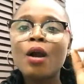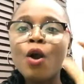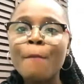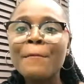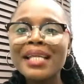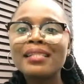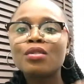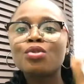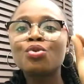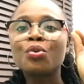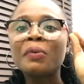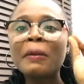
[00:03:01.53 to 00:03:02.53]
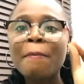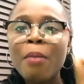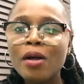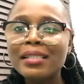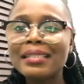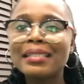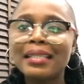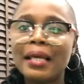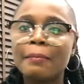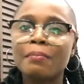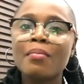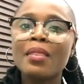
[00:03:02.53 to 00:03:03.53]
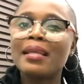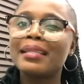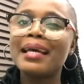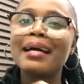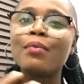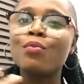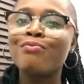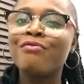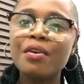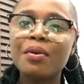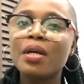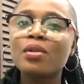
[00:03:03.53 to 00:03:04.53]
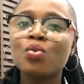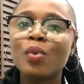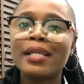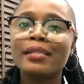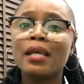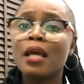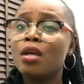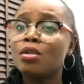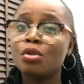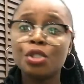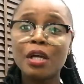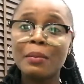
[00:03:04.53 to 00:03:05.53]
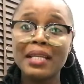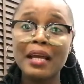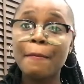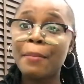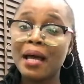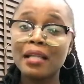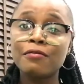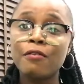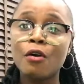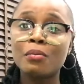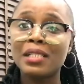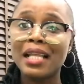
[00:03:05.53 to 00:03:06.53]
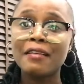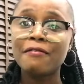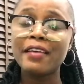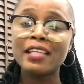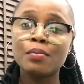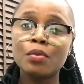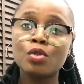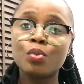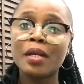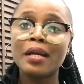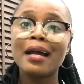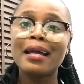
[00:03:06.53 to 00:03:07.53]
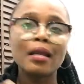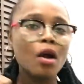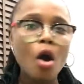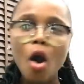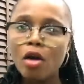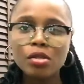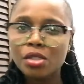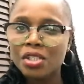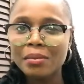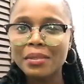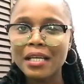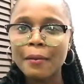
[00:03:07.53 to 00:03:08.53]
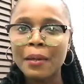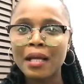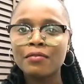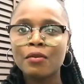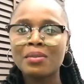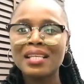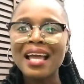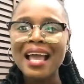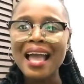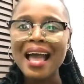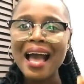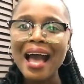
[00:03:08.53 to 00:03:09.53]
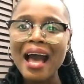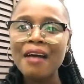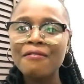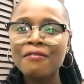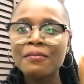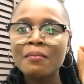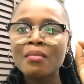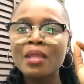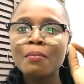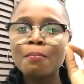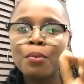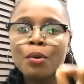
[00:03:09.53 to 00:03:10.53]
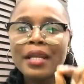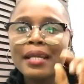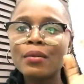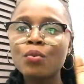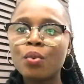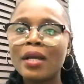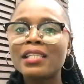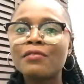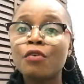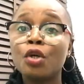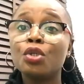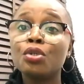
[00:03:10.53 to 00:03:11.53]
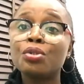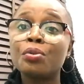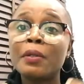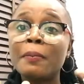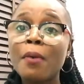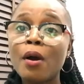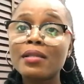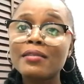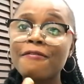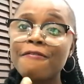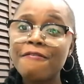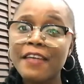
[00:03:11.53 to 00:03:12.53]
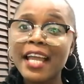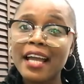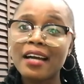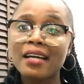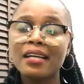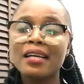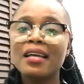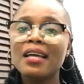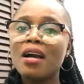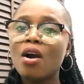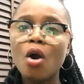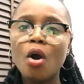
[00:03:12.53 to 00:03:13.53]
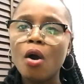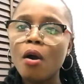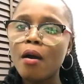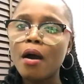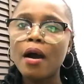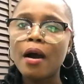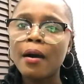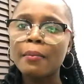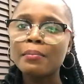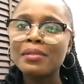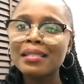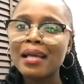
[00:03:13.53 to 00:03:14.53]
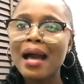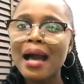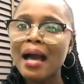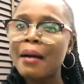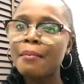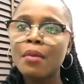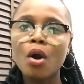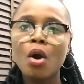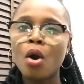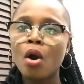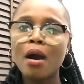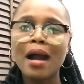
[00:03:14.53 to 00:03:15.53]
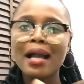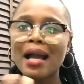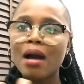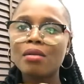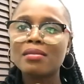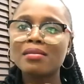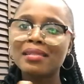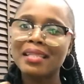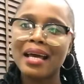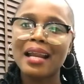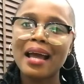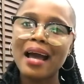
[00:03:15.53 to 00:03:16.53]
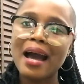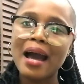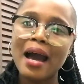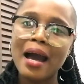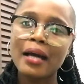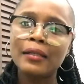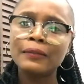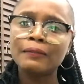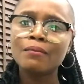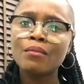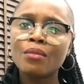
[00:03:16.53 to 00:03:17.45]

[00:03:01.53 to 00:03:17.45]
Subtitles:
Commit to reporting them. There are various ways. Social media platforms like Facebook, Twitter, and all social media platforms have put in ways for you to report fake or scam or accounts that are